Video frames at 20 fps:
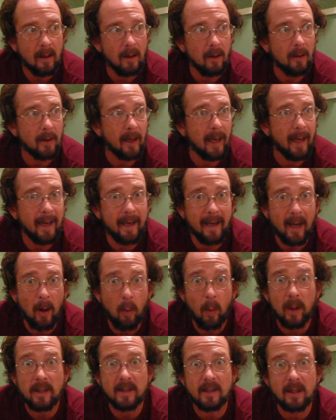Okay,
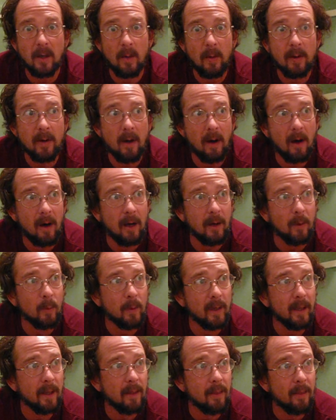now what's going on
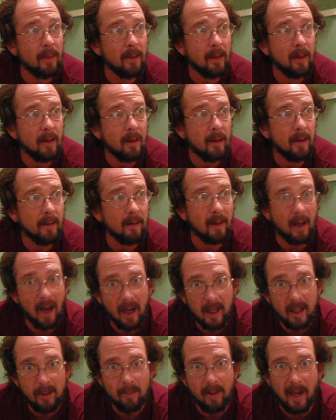with the
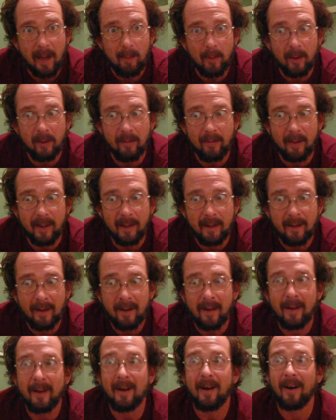Occupy movement?
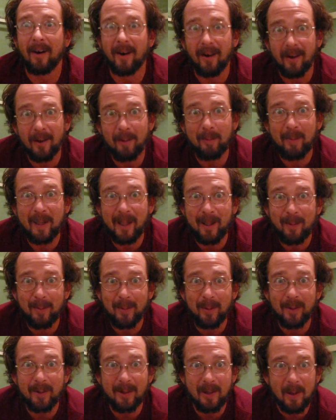All the
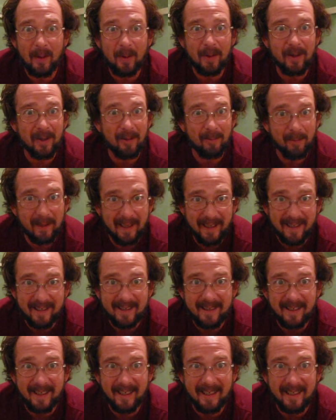people go to the big
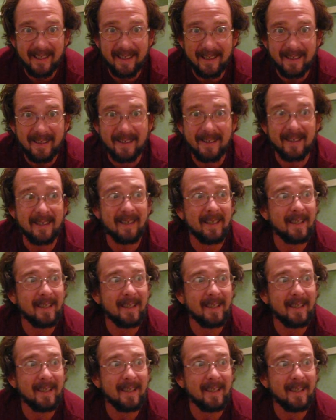cities,